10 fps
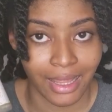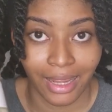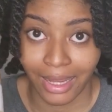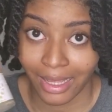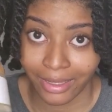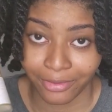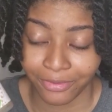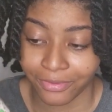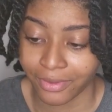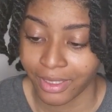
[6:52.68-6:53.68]
like
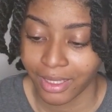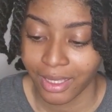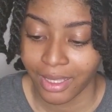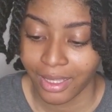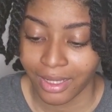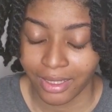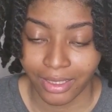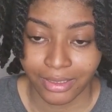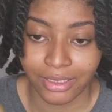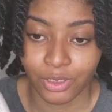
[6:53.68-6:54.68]

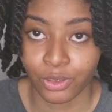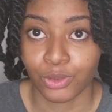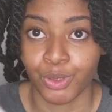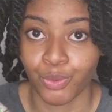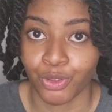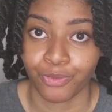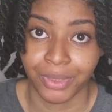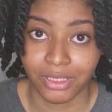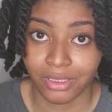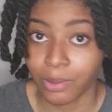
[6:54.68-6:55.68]
this going to be one of my
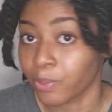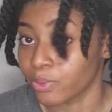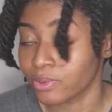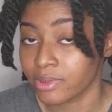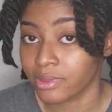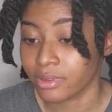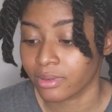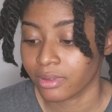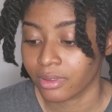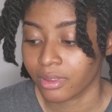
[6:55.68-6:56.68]
staples
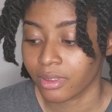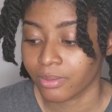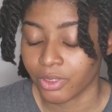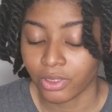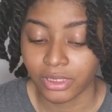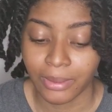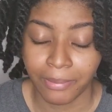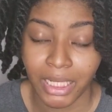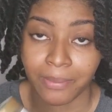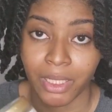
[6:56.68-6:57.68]
because it
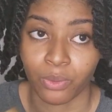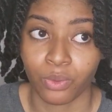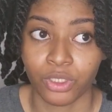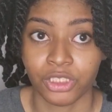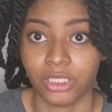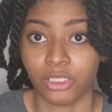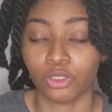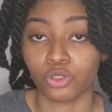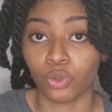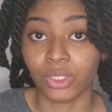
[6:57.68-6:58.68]
made my wash day
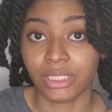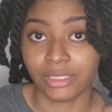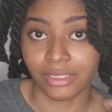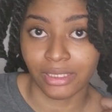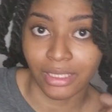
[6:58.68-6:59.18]
so easy,